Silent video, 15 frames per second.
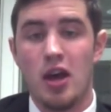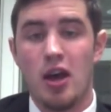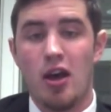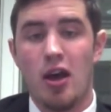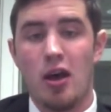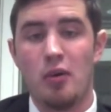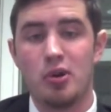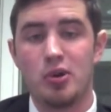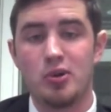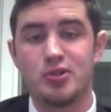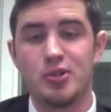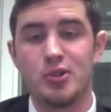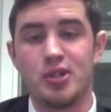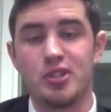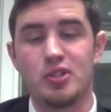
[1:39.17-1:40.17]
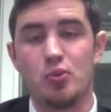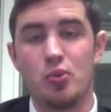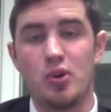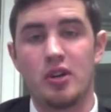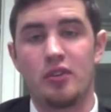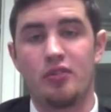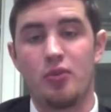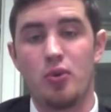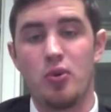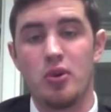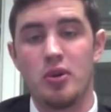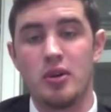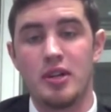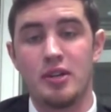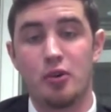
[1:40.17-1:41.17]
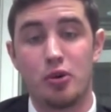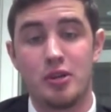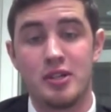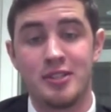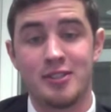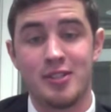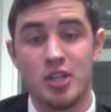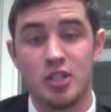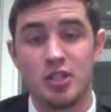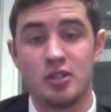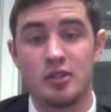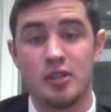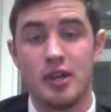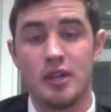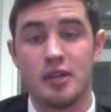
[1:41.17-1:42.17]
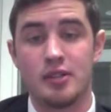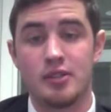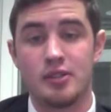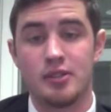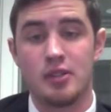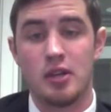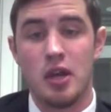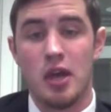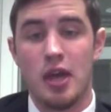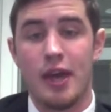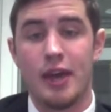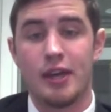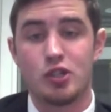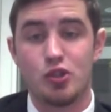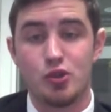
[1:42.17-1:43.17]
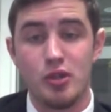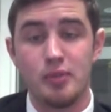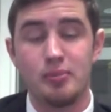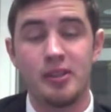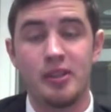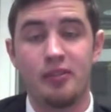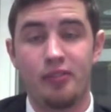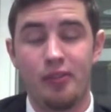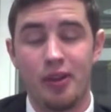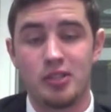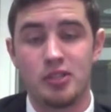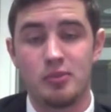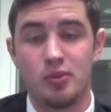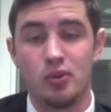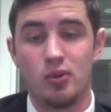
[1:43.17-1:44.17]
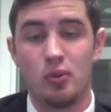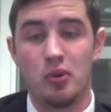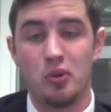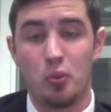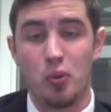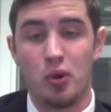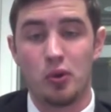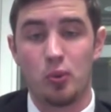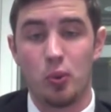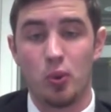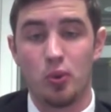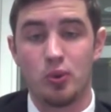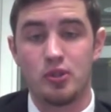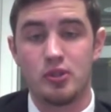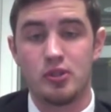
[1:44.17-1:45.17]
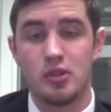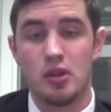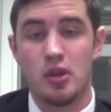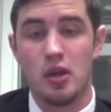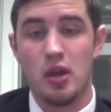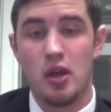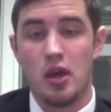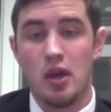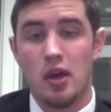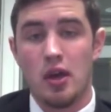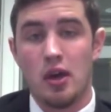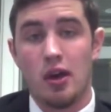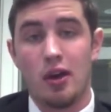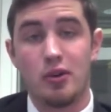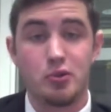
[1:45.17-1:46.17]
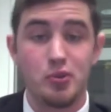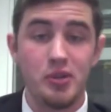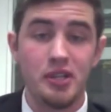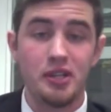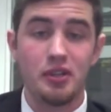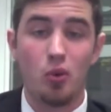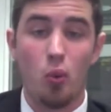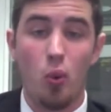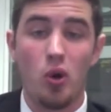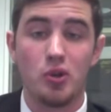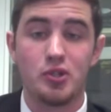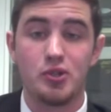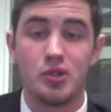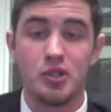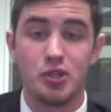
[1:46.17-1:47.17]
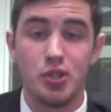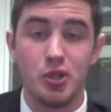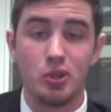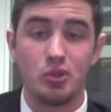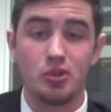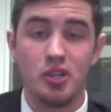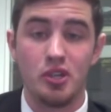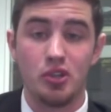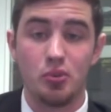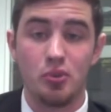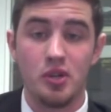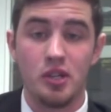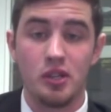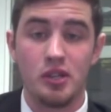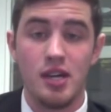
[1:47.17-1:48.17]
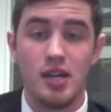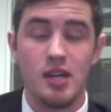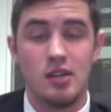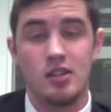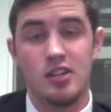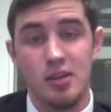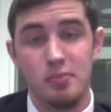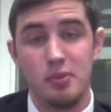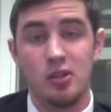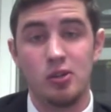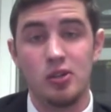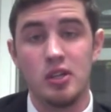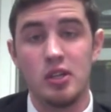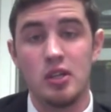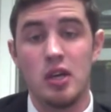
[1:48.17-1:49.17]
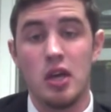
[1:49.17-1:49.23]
I would also like to work for an organization that is extremely flexible with work roles. I was reading in the Wall Street Journal the other week that typically